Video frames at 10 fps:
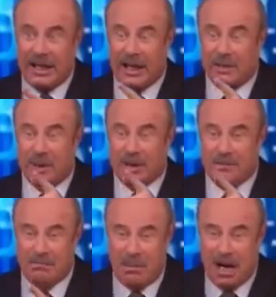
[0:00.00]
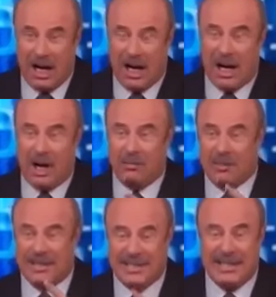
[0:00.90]
it was, Mom,
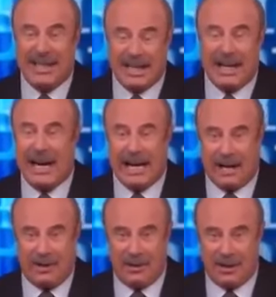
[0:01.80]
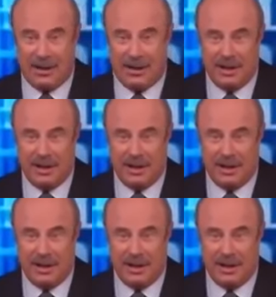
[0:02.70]
get out.